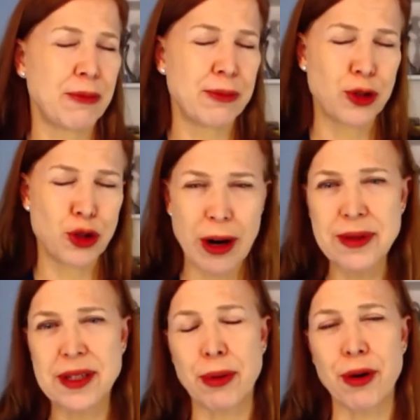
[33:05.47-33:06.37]
Trump
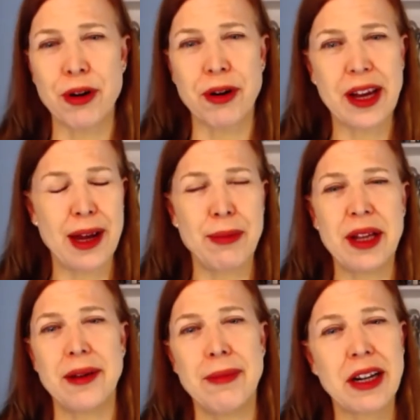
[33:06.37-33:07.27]
supporter came in
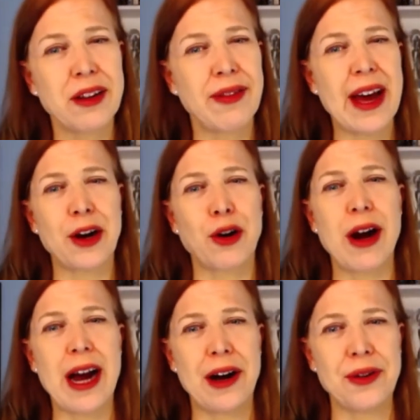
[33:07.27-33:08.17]
the middle of that
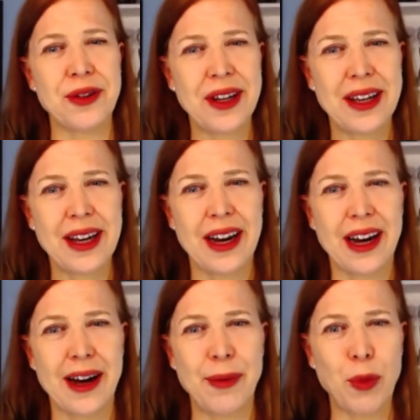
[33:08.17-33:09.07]
crowd.
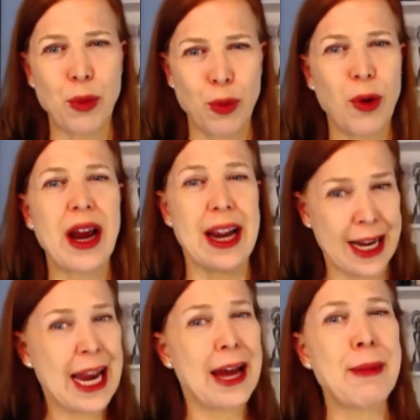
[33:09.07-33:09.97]
Um, and
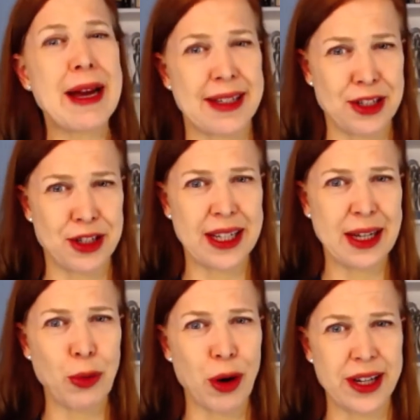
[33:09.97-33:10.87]
he had a message that
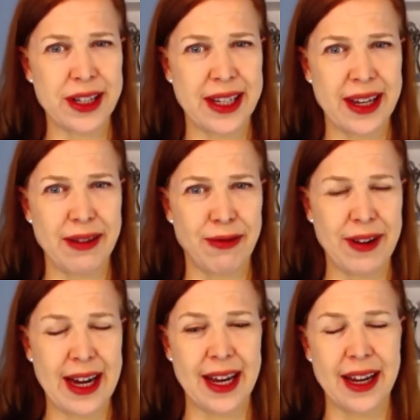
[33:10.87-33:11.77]
he wanted to give,
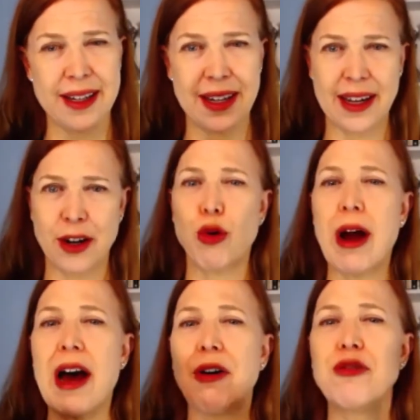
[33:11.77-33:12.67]
and a
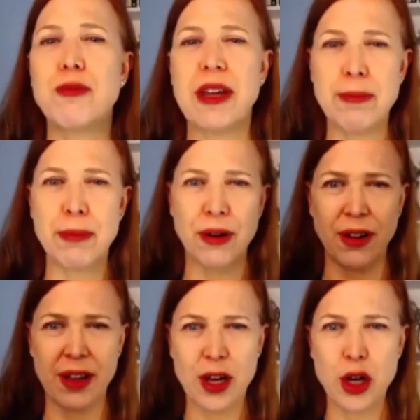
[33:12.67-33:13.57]
crowd of
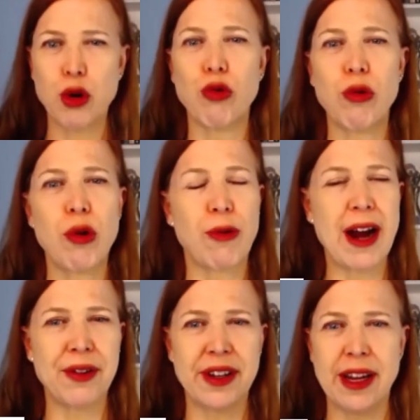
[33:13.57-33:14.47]
people grew
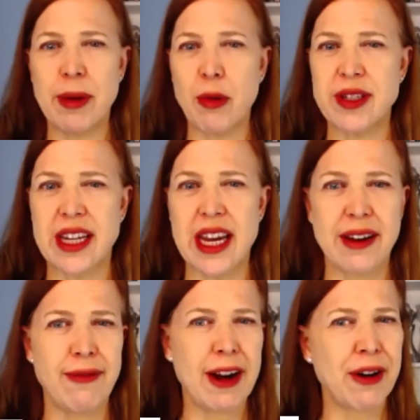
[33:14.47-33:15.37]
around him. It was
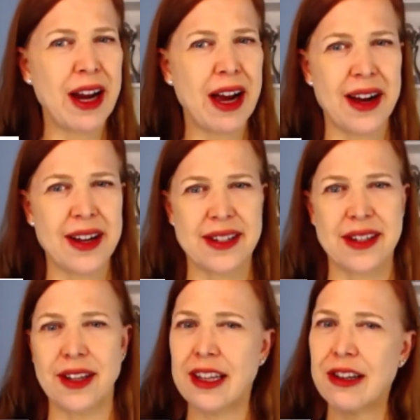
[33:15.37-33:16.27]
getting very
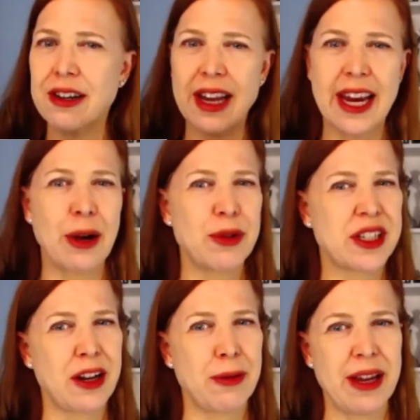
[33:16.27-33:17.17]
hostile. It looked like it was
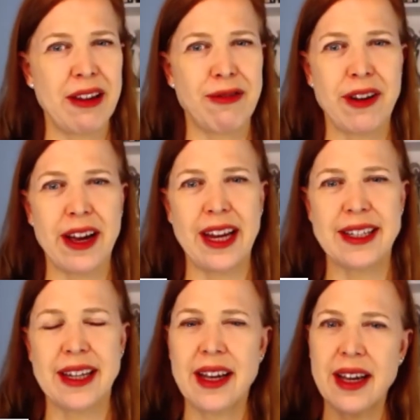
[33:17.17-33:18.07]
going to be a fight.
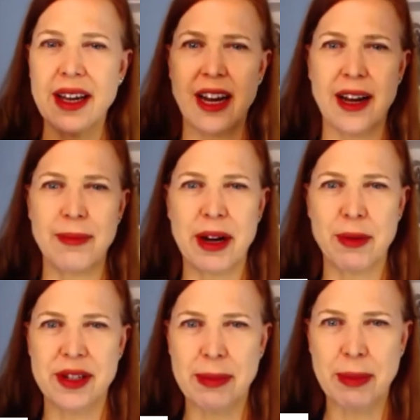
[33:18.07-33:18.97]
Um, there
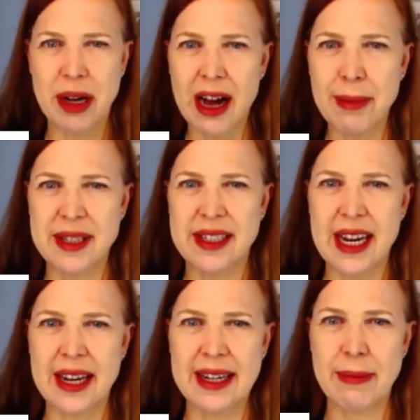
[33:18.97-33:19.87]
were some cops
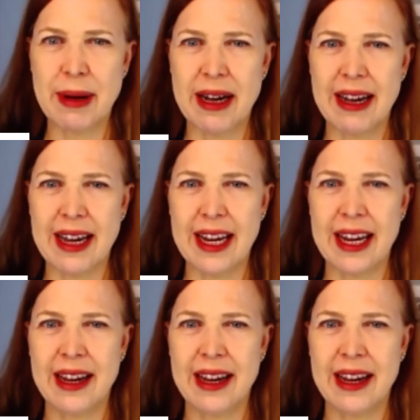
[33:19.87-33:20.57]
standing by